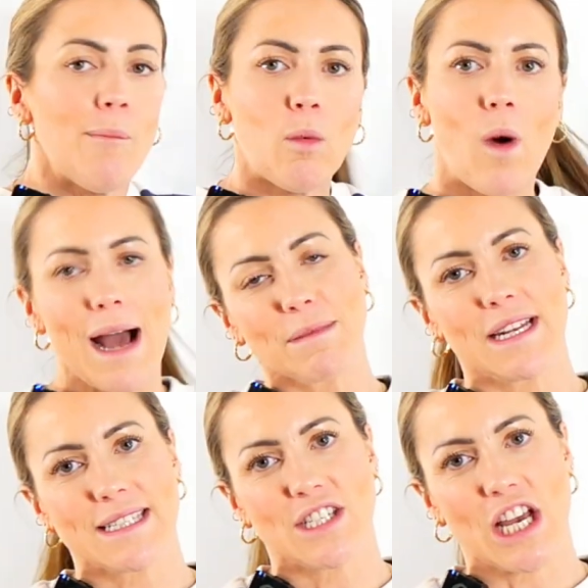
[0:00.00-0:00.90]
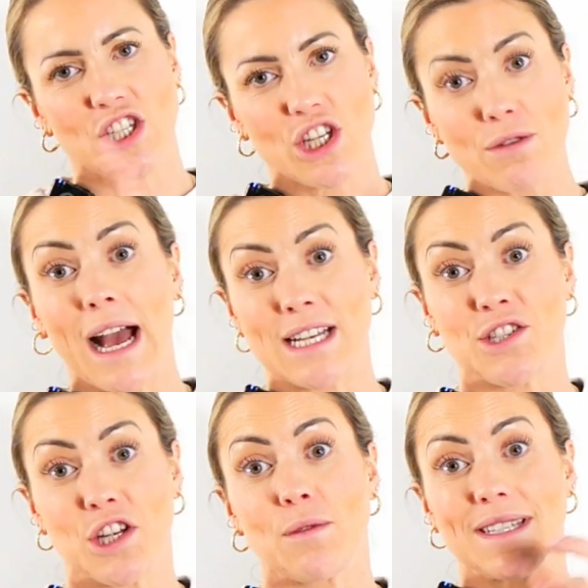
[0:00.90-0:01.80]
but what I'm going to suggest you
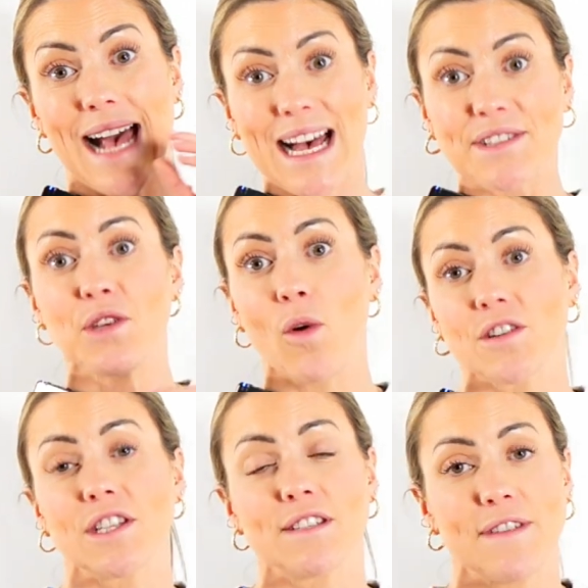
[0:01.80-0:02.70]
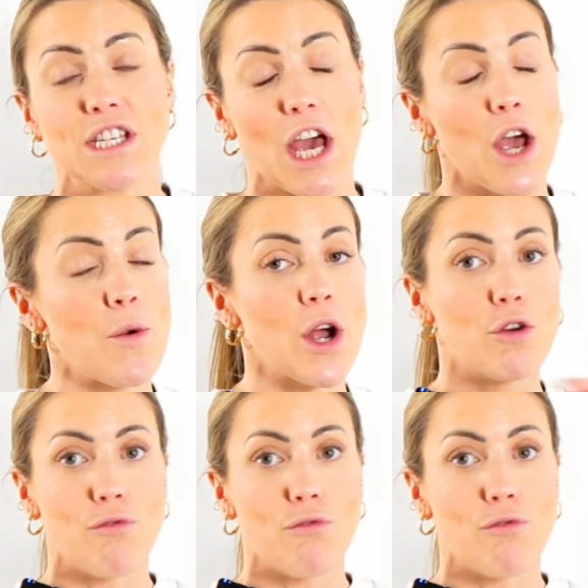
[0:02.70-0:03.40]
guys do is, as you watch this video,